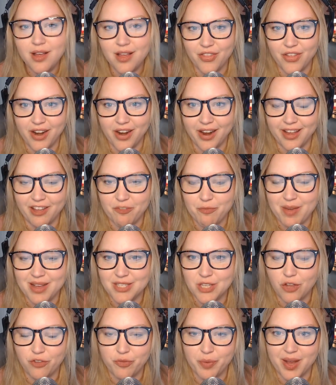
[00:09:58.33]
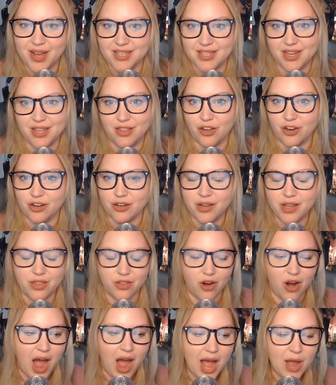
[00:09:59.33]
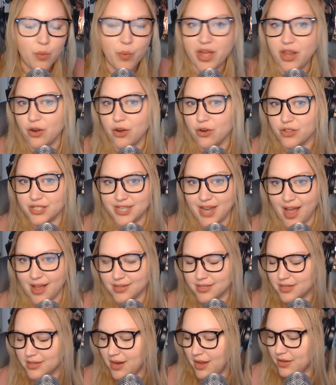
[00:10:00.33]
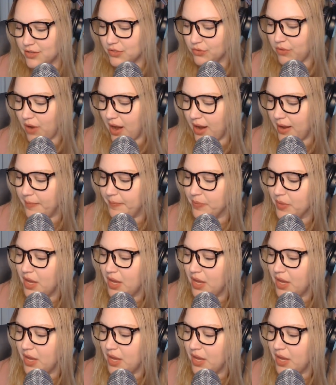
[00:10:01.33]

that I give myself because either I win or the task does, right?